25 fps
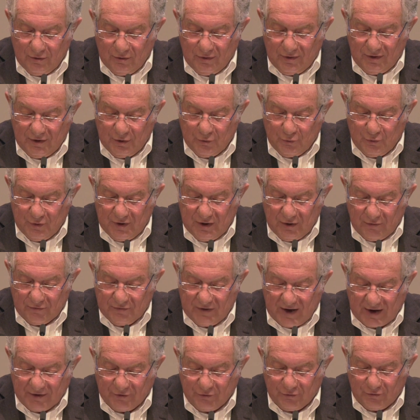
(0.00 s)
the theory of
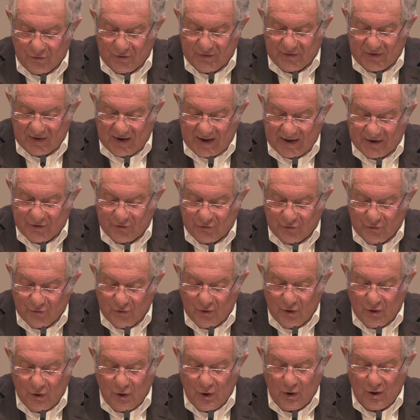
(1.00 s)
natural
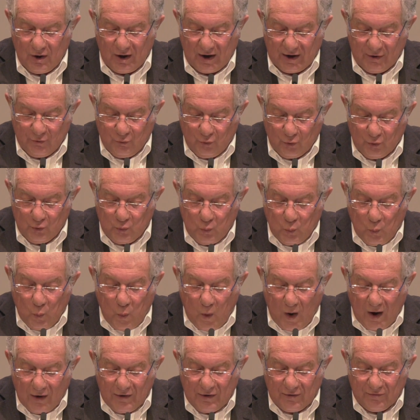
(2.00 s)
selection, I quote,
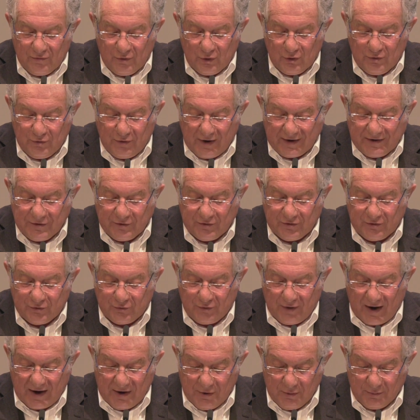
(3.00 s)
one of the greatest
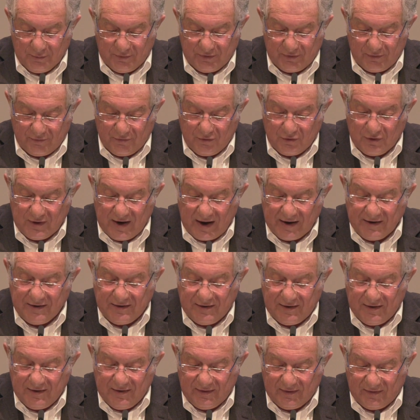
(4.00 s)
triumphs of the
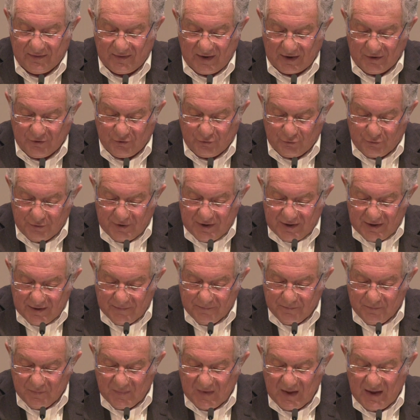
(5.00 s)
19th century,
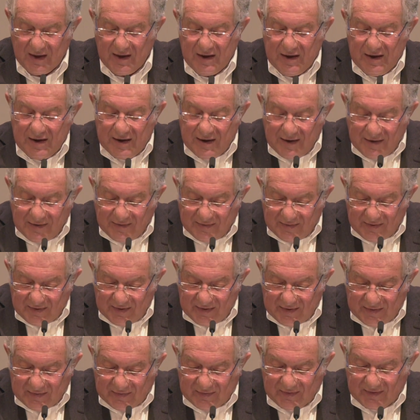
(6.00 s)

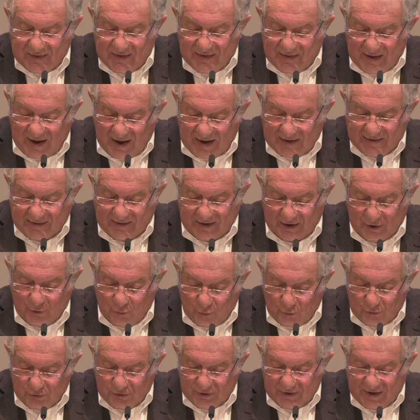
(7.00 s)
insists that, I
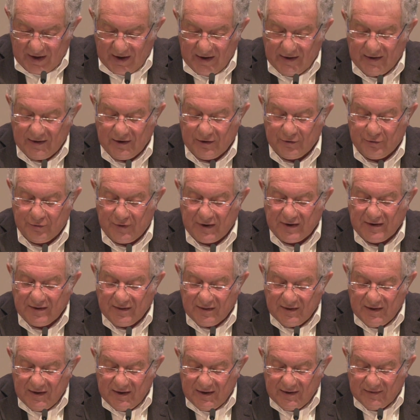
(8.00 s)
quote again, great
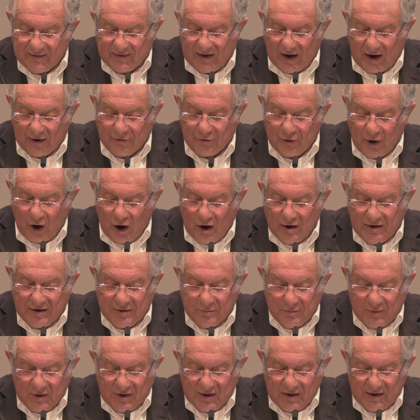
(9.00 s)
things are
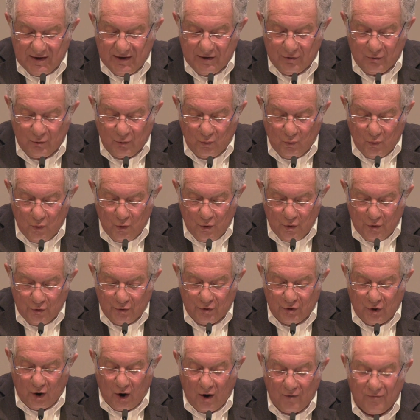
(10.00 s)
ultimately the
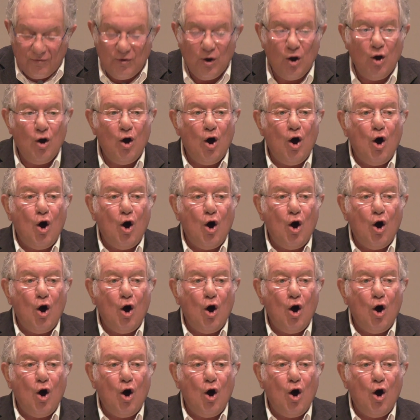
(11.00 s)
work of